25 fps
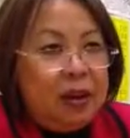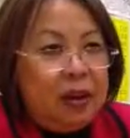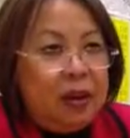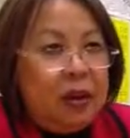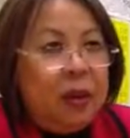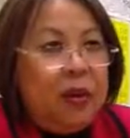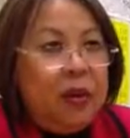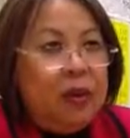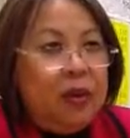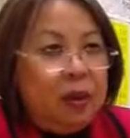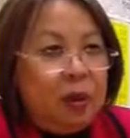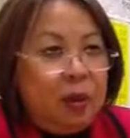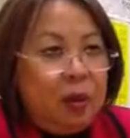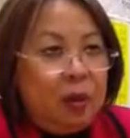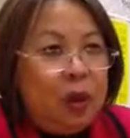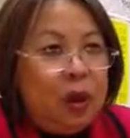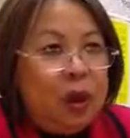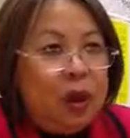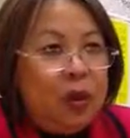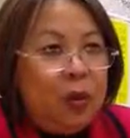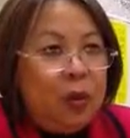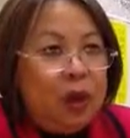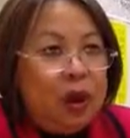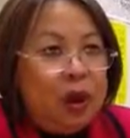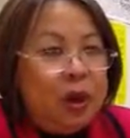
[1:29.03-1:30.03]
almost
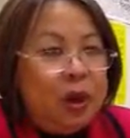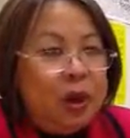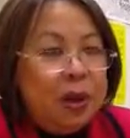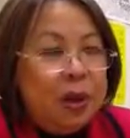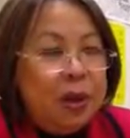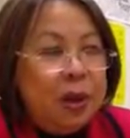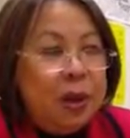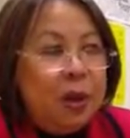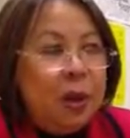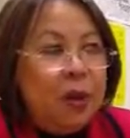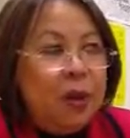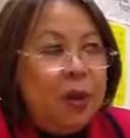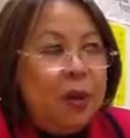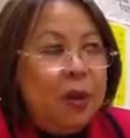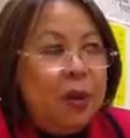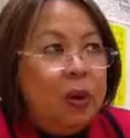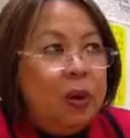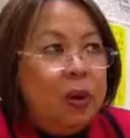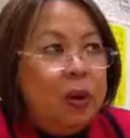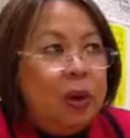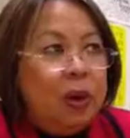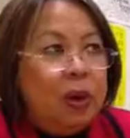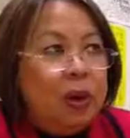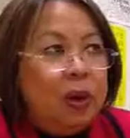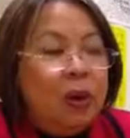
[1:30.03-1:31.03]
21 years old,
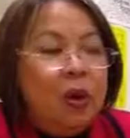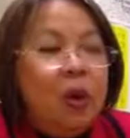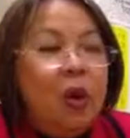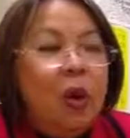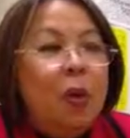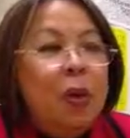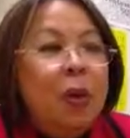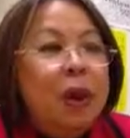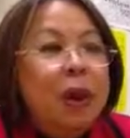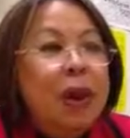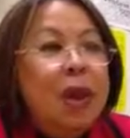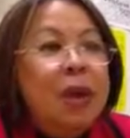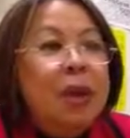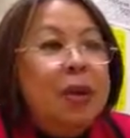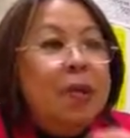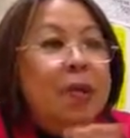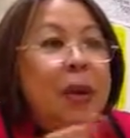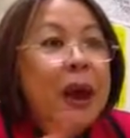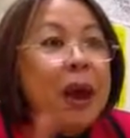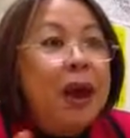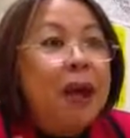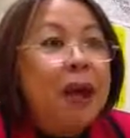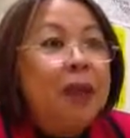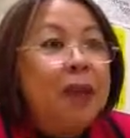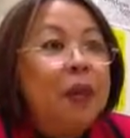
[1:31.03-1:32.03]
nobody
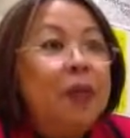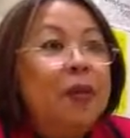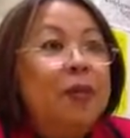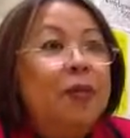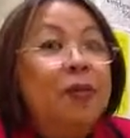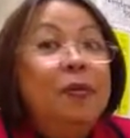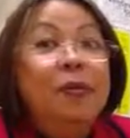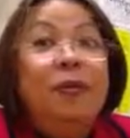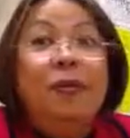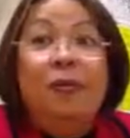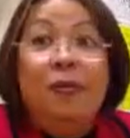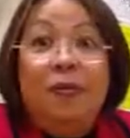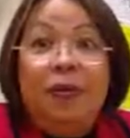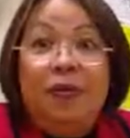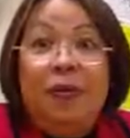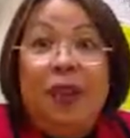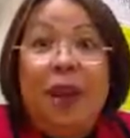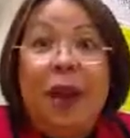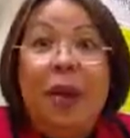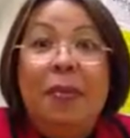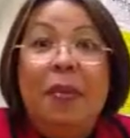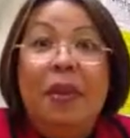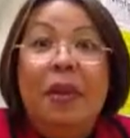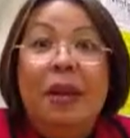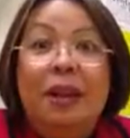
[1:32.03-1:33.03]
depends on
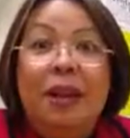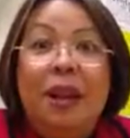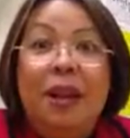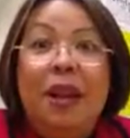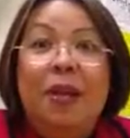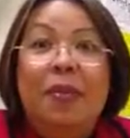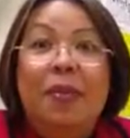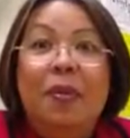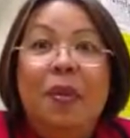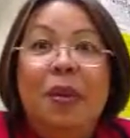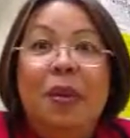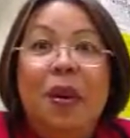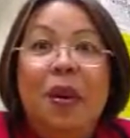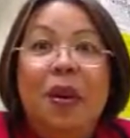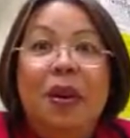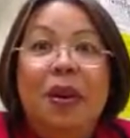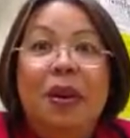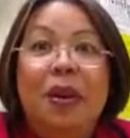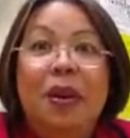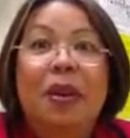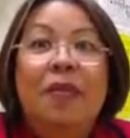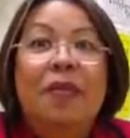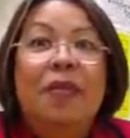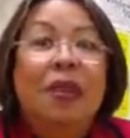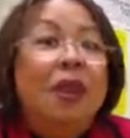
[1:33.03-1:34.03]
families anymore.
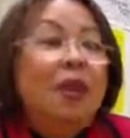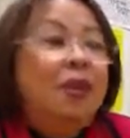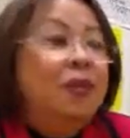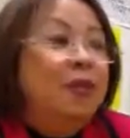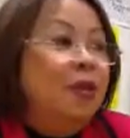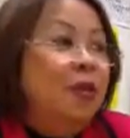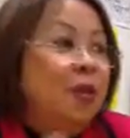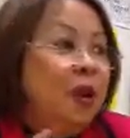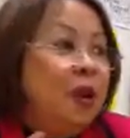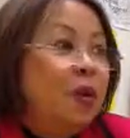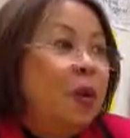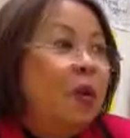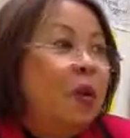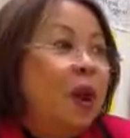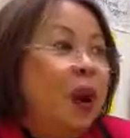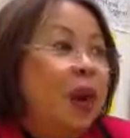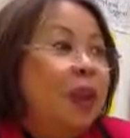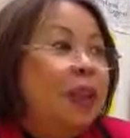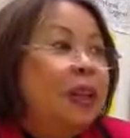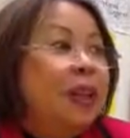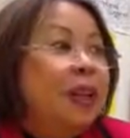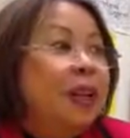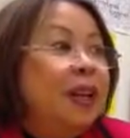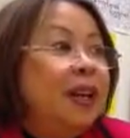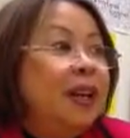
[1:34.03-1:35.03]
Even if you are
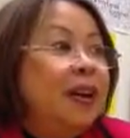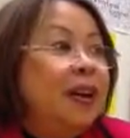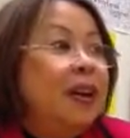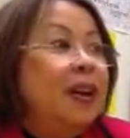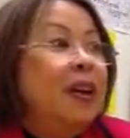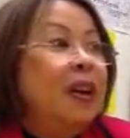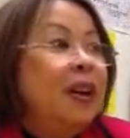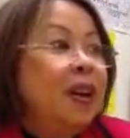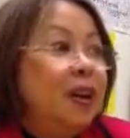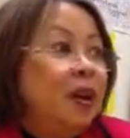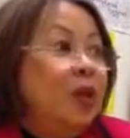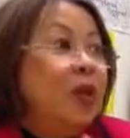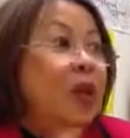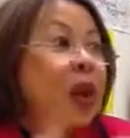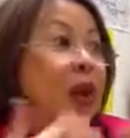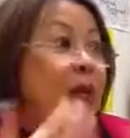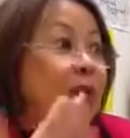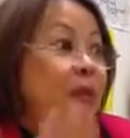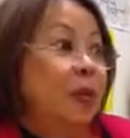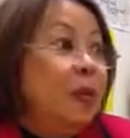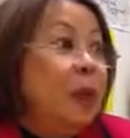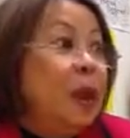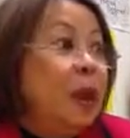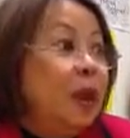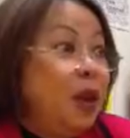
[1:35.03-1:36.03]
raised here, you have
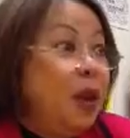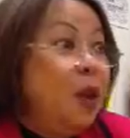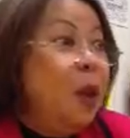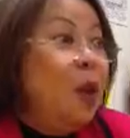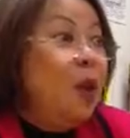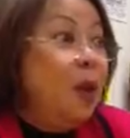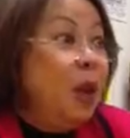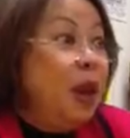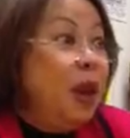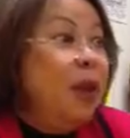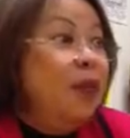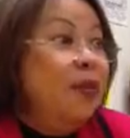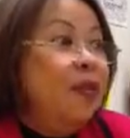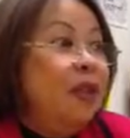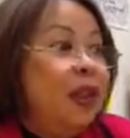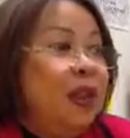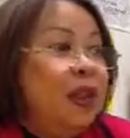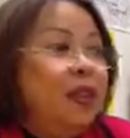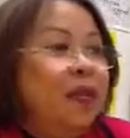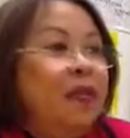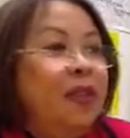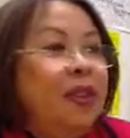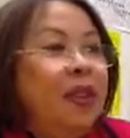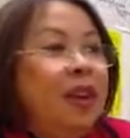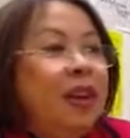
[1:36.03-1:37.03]
to make your own living.
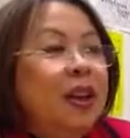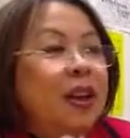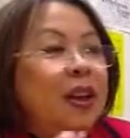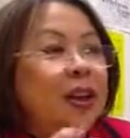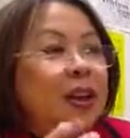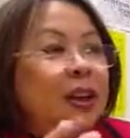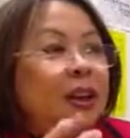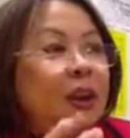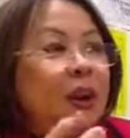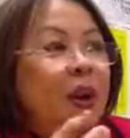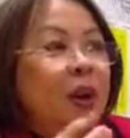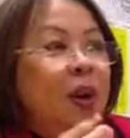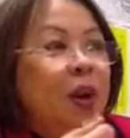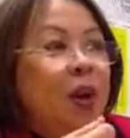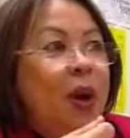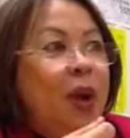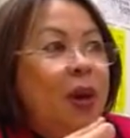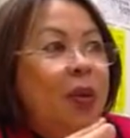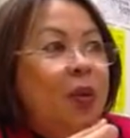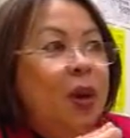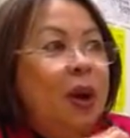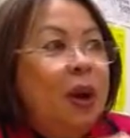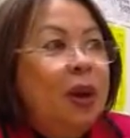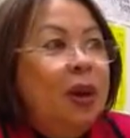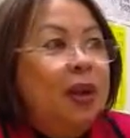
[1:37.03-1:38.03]
So
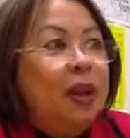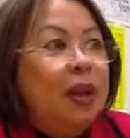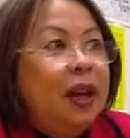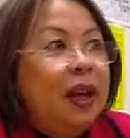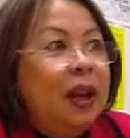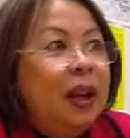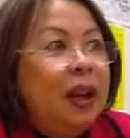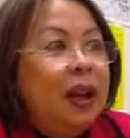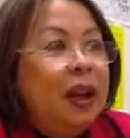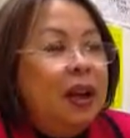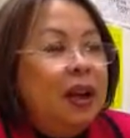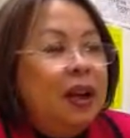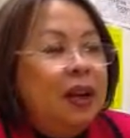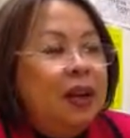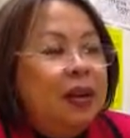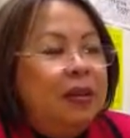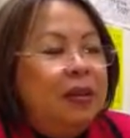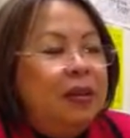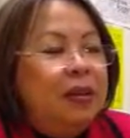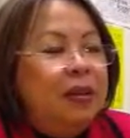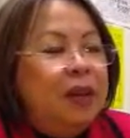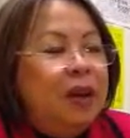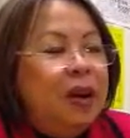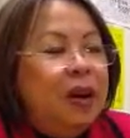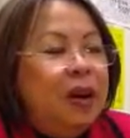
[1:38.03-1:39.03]
it was a
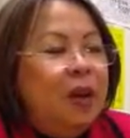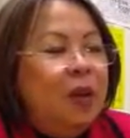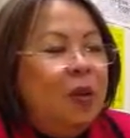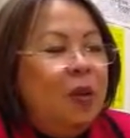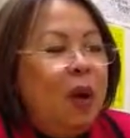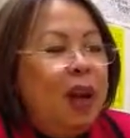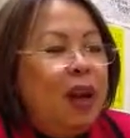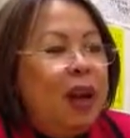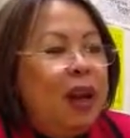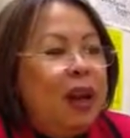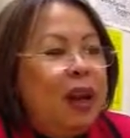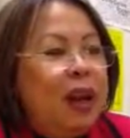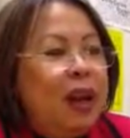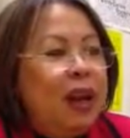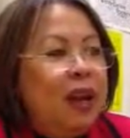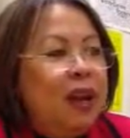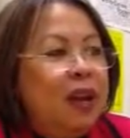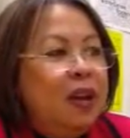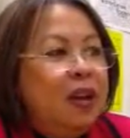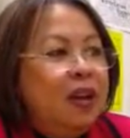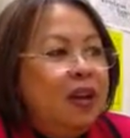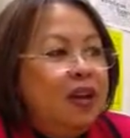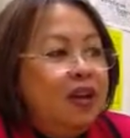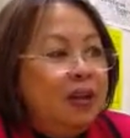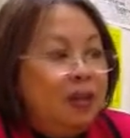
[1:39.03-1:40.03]

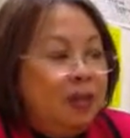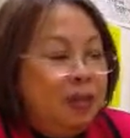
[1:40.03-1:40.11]
awakening